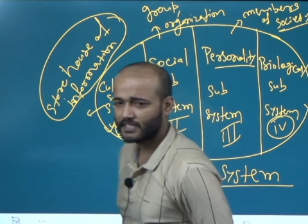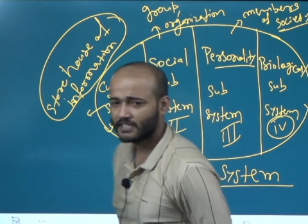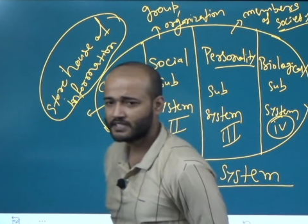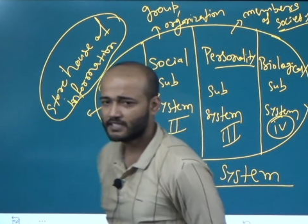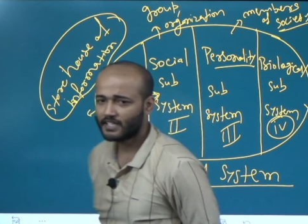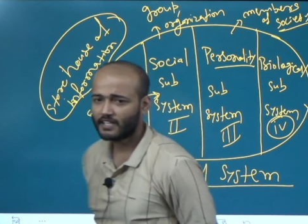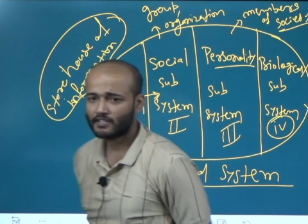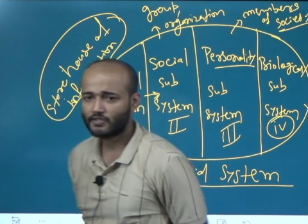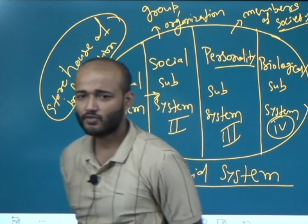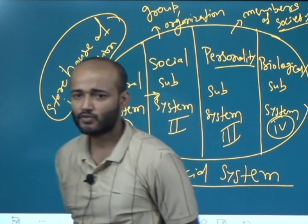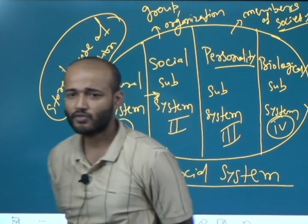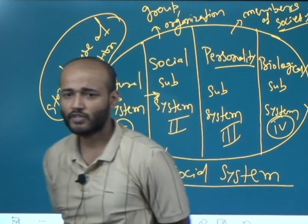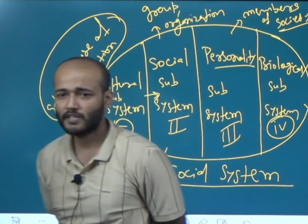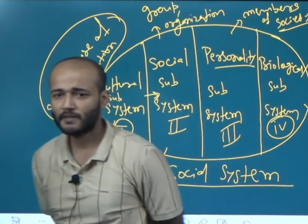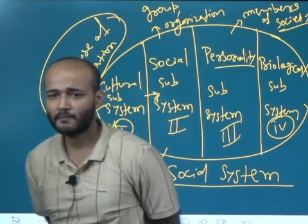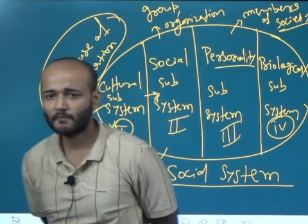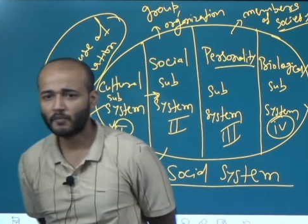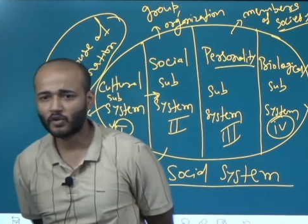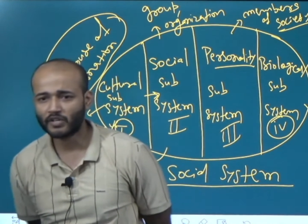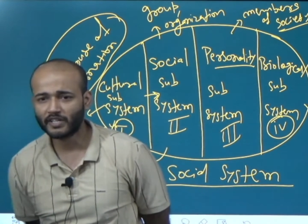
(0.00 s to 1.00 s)
are two
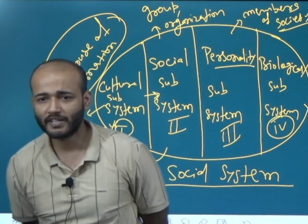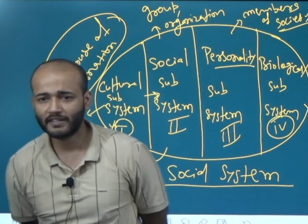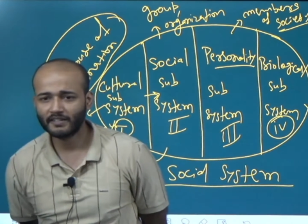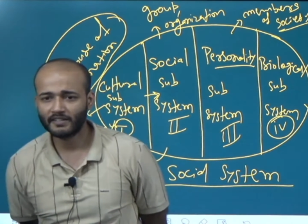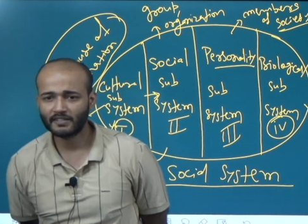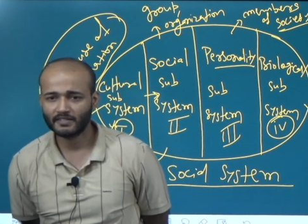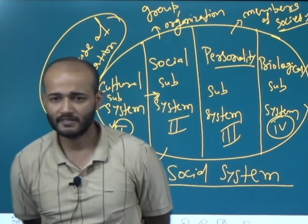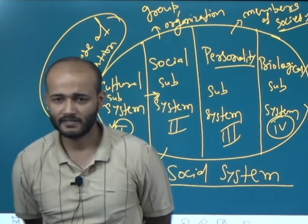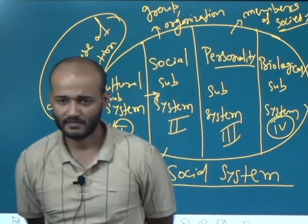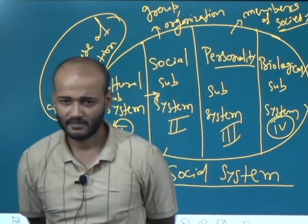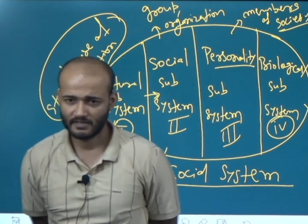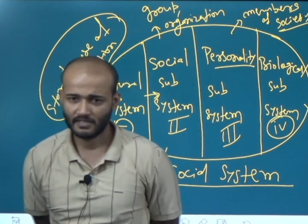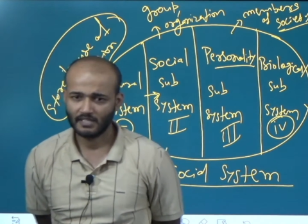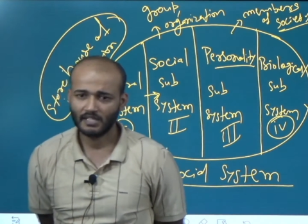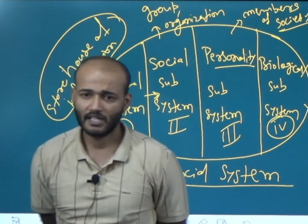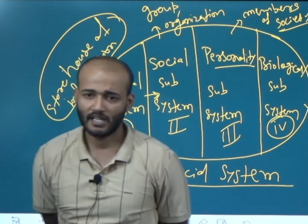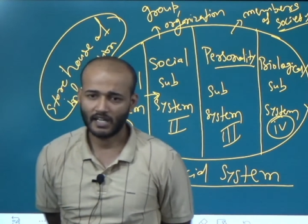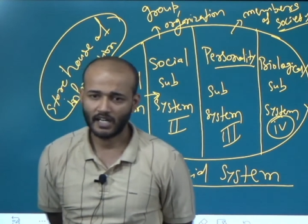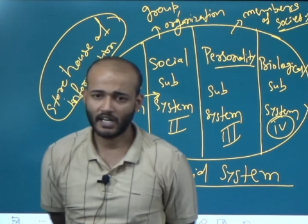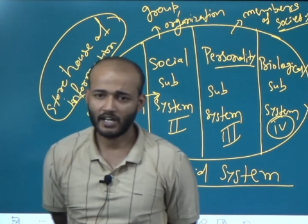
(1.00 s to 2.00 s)
important
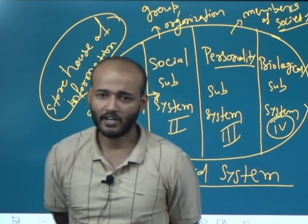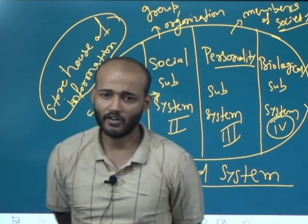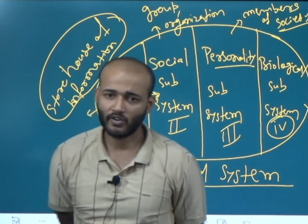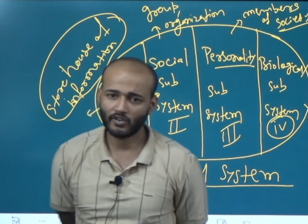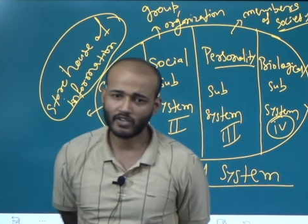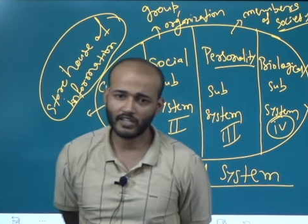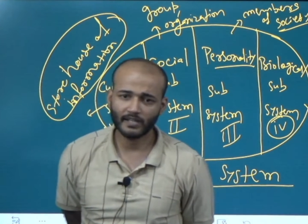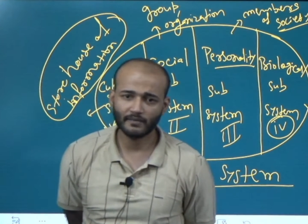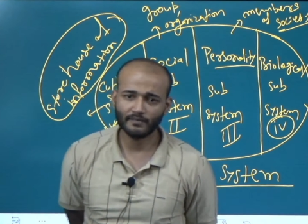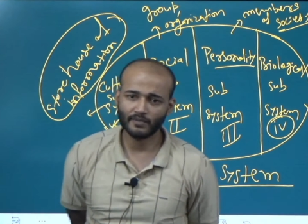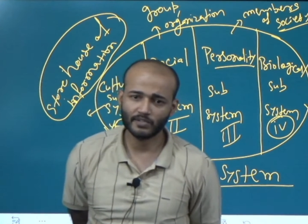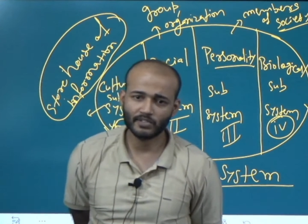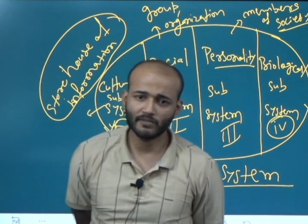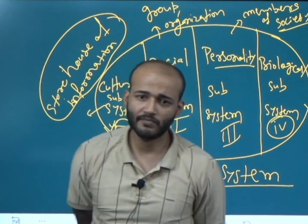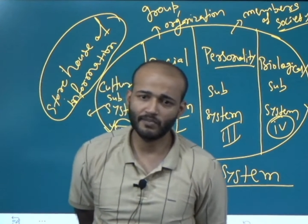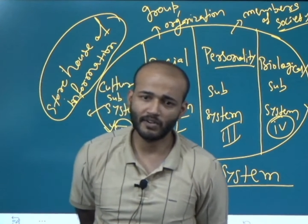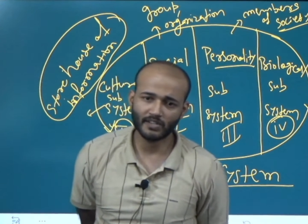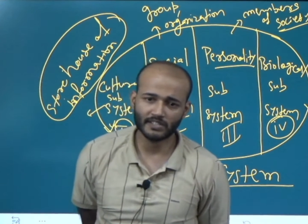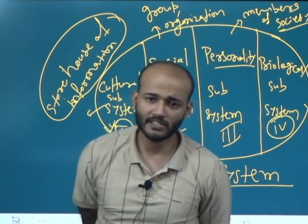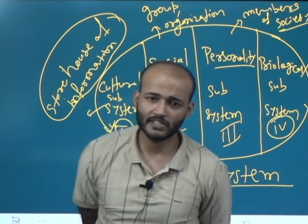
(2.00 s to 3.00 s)
organ for the
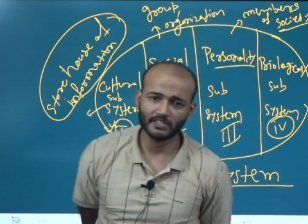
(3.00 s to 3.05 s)
functioning